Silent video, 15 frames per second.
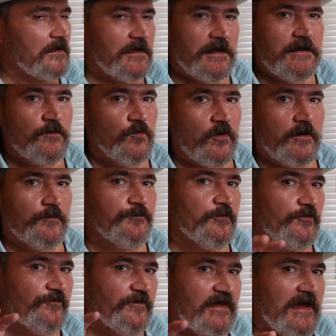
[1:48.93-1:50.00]
any
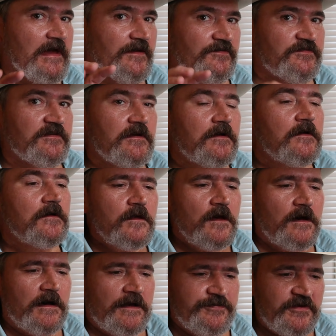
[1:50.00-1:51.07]
waterproof case.
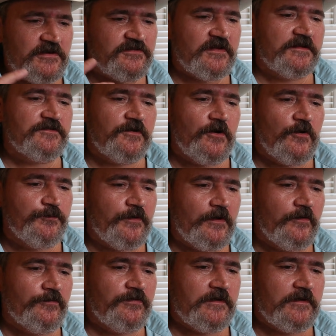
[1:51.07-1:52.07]
Uh, I think it's like the GoPro.